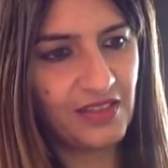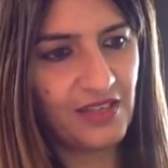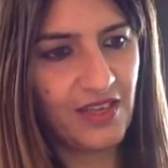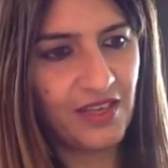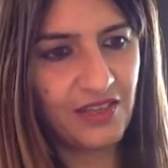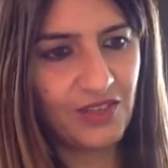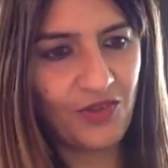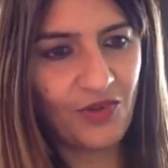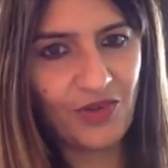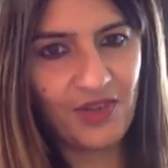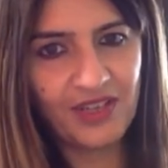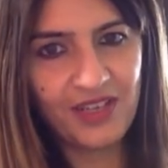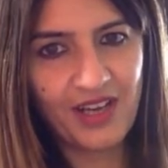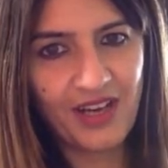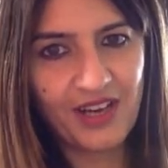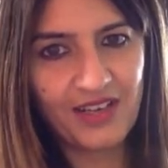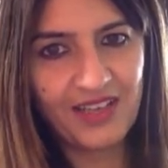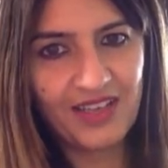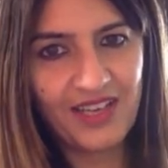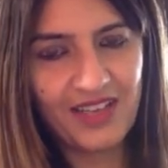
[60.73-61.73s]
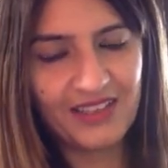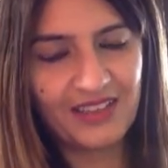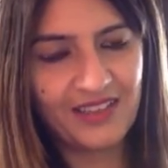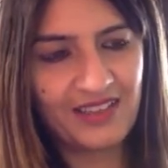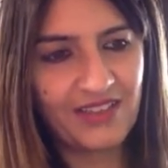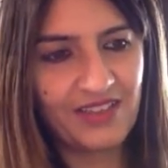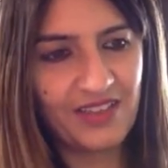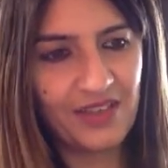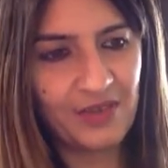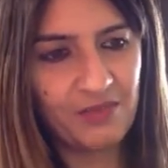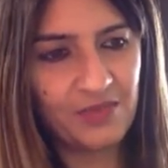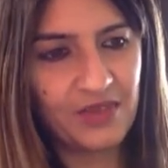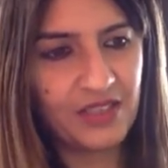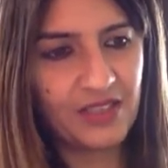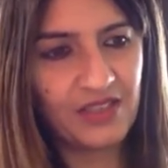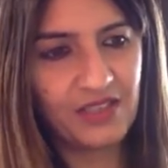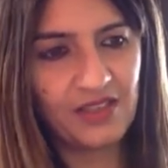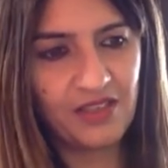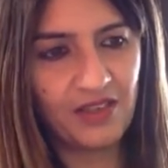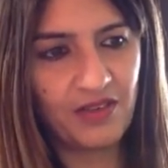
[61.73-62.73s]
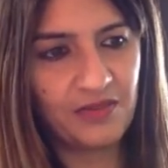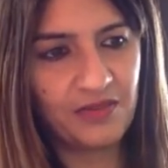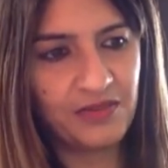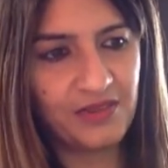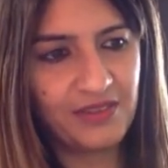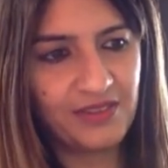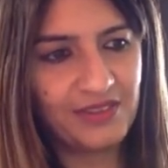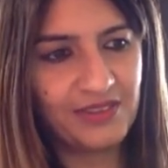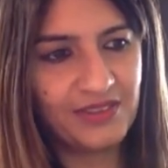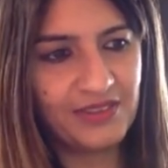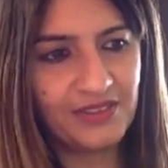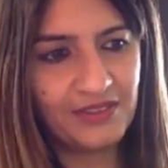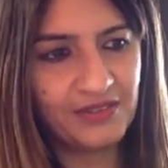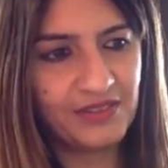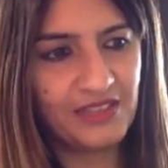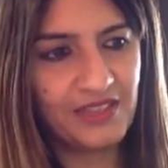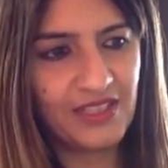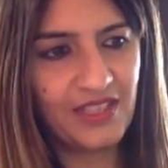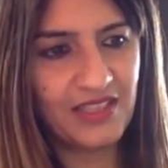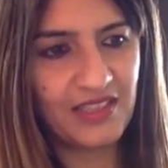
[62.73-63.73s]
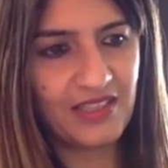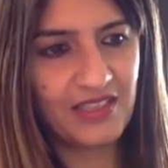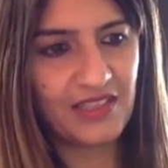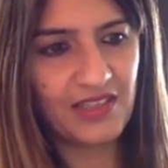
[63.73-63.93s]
I saw a card lying there and I picked it up. It was a nice